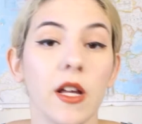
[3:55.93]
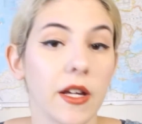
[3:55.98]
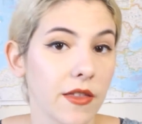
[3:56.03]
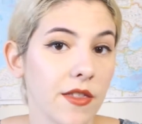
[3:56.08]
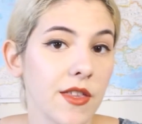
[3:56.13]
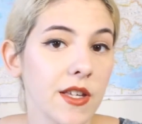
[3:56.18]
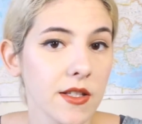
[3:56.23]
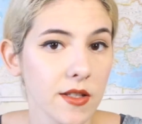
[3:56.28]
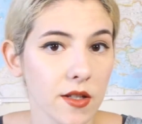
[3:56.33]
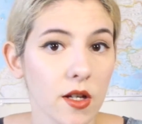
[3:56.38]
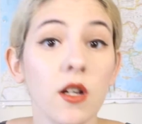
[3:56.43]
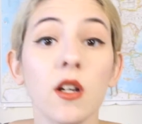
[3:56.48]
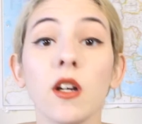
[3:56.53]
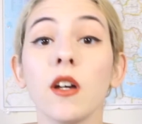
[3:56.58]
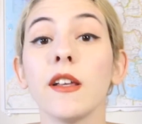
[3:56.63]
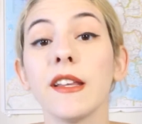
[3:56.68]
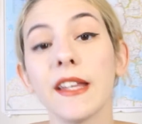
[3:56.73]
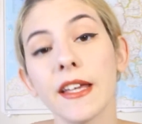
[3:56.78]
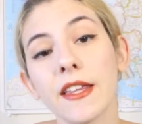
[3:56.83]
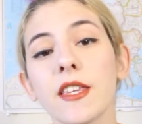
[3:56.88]
things
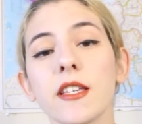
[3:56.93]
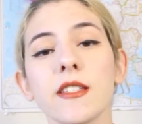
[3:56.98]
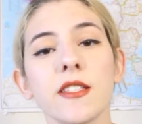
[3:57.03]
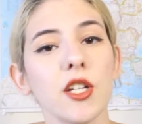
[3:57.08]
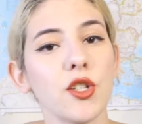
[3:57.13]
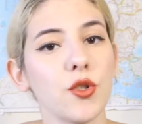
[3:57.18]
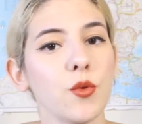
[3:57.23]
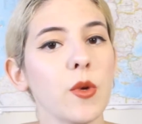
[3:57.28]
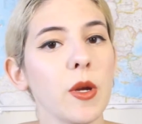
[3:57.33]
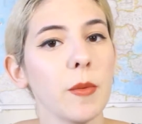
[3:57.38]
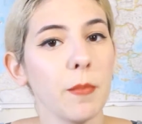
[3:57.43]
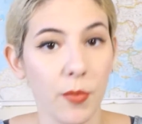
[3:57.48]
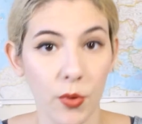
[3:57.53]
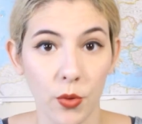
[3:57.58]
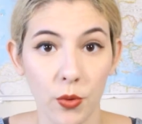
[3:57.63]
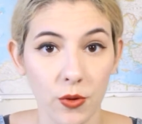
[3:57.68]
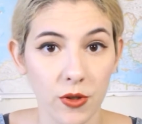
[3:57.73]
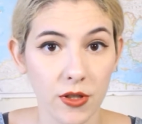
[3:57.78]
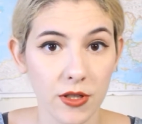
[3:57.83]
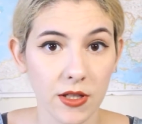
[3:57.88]
that you
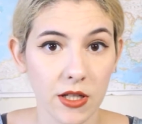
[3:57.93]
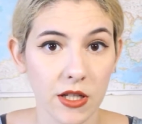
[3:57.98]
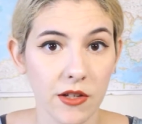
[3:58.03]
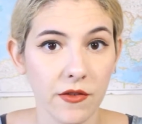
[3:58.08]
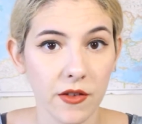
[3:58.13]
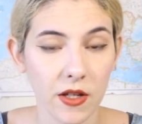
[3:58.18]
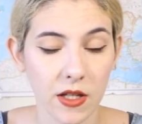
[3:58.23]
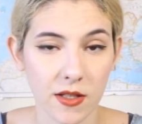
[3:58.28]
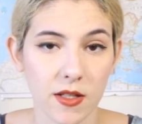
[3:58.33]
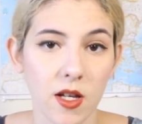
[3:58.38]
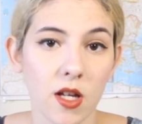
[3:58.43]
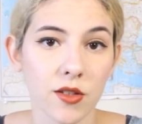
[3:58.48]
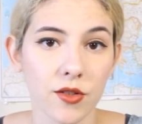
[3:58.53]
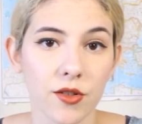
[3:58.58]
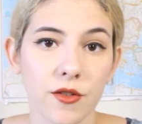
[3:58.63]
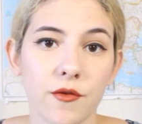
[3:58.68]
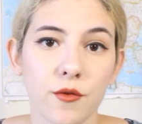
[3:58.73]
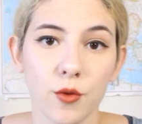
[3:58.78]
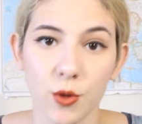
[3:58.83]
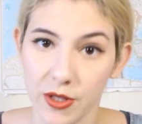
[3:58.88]
import, if it's
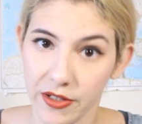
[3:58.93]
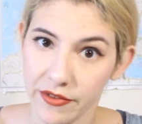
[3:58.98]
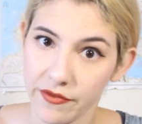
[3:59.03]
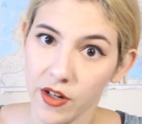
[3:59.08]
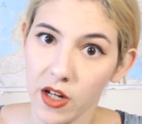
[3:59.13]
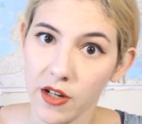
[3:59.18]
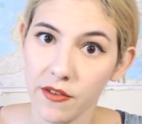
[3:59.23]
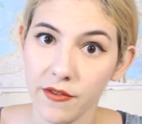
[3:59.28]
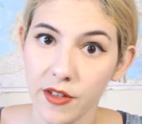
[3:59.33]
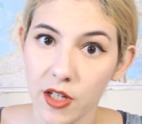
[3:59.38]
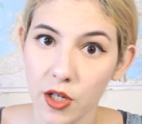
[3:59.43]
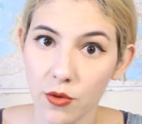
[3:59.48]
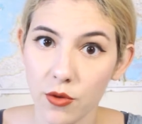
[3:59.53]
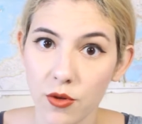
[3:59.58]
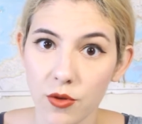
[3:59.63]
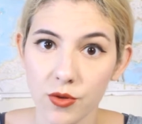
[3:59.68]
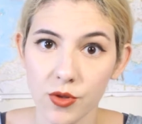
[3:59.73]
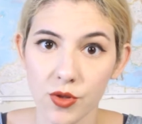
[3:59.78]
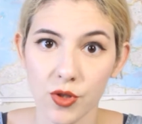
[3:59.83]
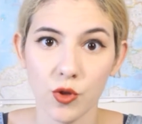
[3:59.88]
under 45
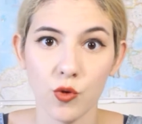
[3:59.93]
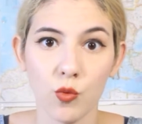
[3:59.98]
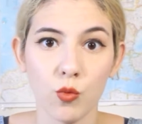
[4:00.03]
euros you